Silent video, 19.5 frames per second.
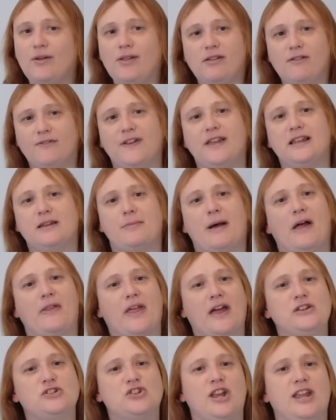you feel about
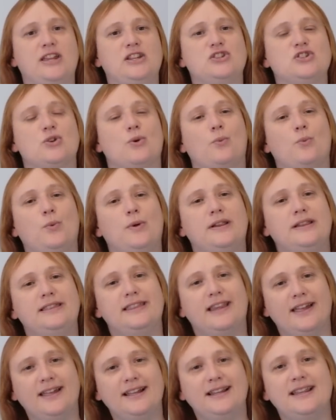that change will
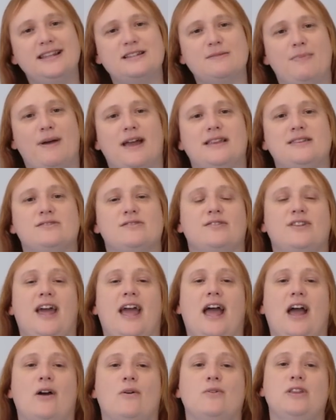likely depend on
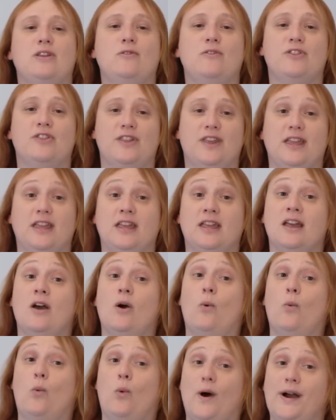how you think
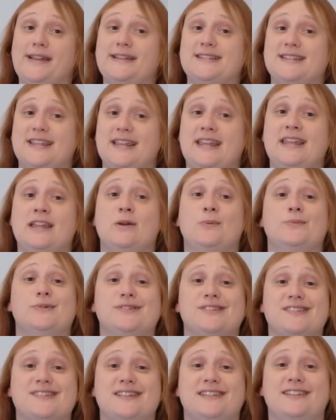YT
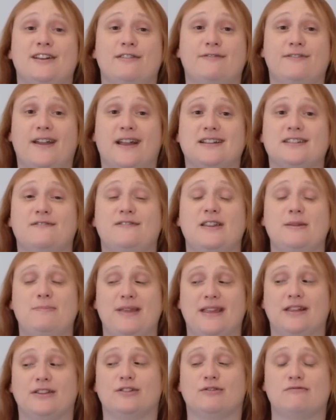will still effectively
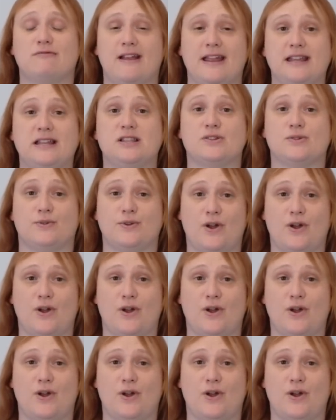be at the reins or